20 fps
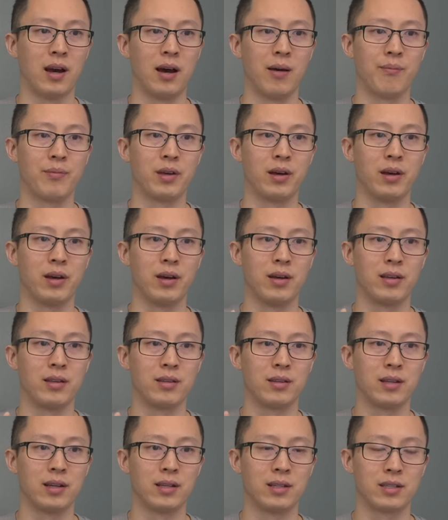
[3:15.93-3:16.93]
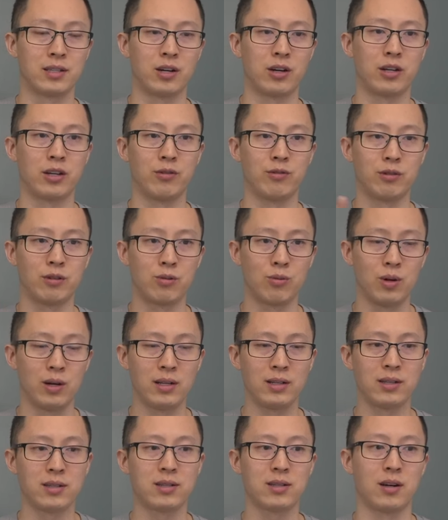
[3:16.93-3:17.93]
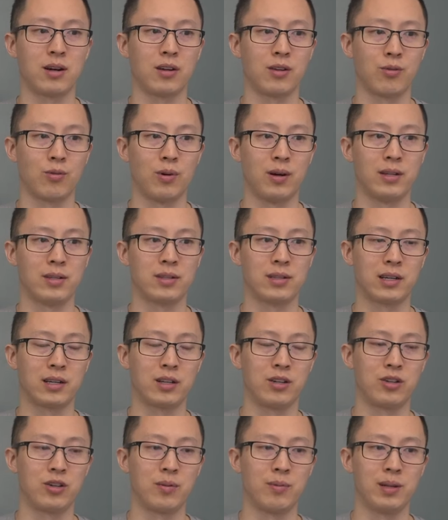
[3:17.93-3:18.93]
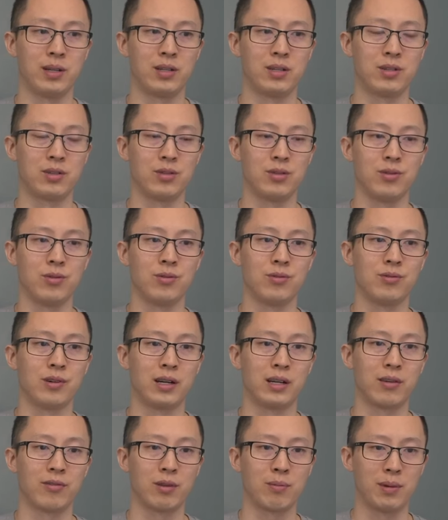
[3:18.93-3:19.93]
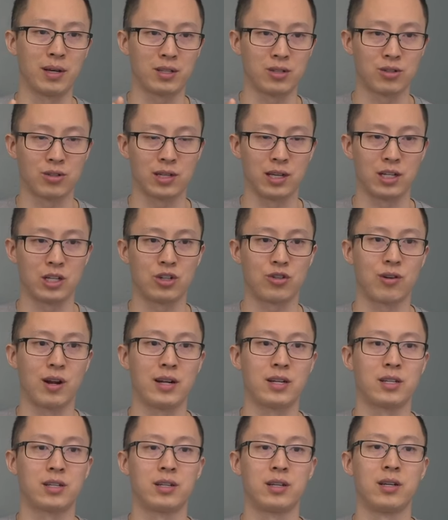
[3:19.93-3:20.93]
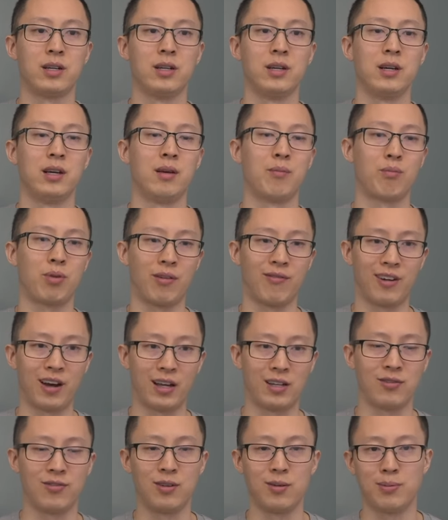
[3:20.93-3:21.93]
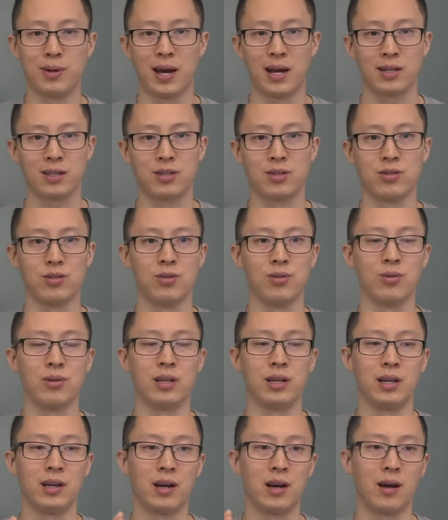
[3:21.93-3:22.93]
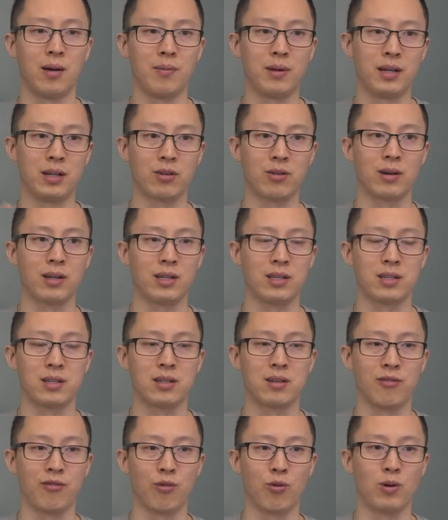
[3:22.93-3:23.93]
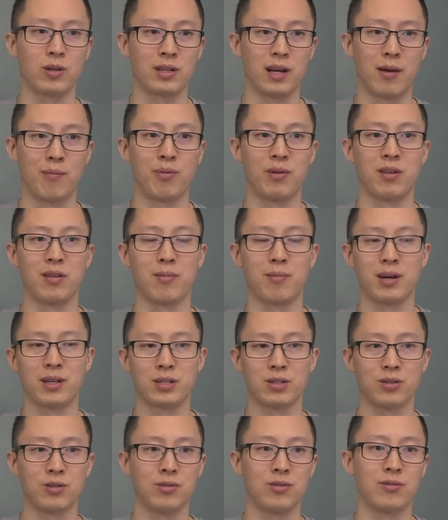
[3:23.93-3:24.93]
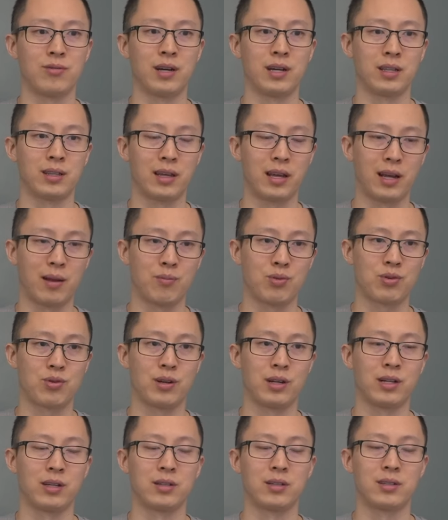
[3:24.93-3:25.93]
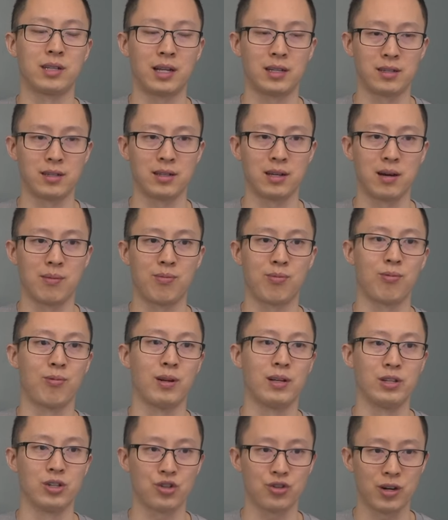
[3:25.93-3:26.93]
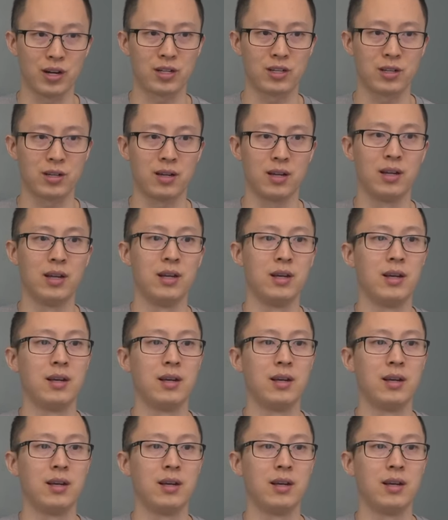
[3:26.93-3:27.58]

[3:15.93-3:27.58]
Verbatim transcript: Um, the the circular ones are the ones that contribute to like if the muscle's getting stretched, provides feedback to um, increase the force output of the muscle, like the hamstring tensing up when you stretch it.